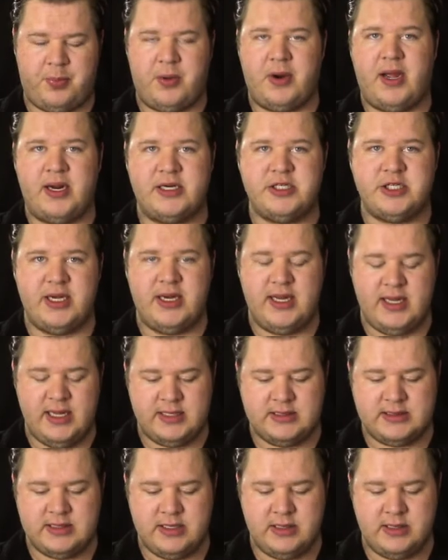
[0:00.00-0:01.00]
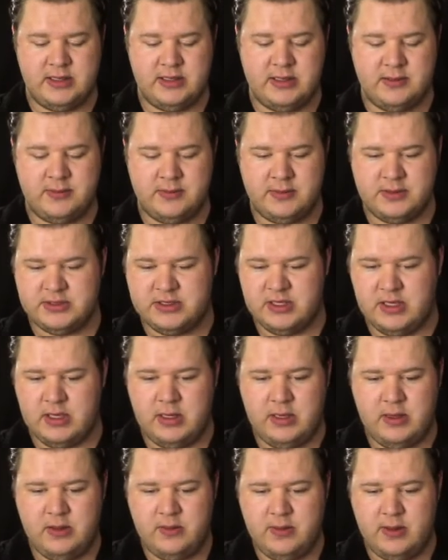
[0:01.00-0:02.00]
production is.
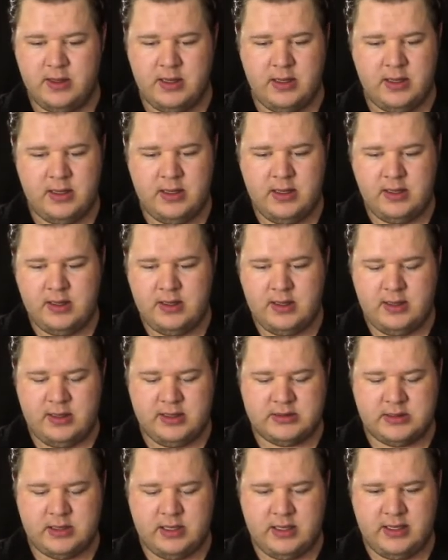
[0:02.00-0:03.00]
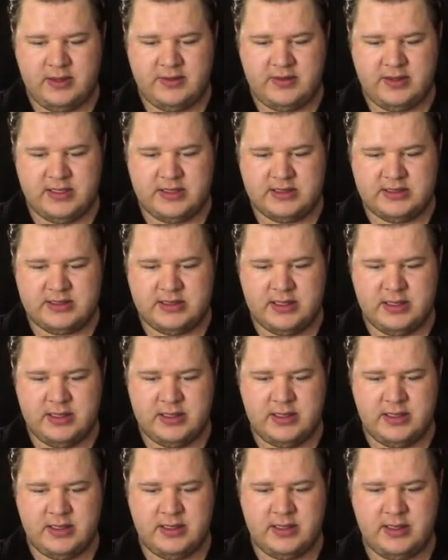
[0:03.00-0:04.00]
So let's call this
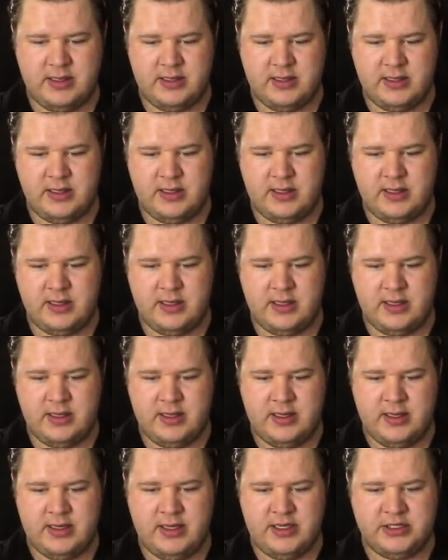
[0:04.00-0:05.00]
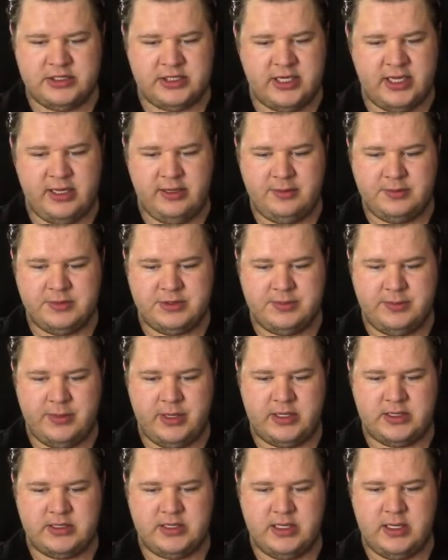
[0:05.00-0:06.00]
James
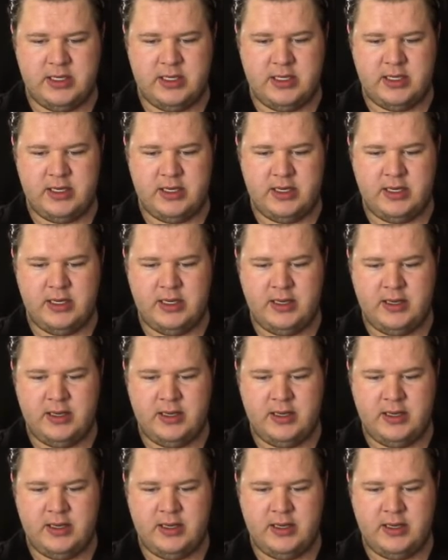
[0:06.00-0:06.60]
Martin,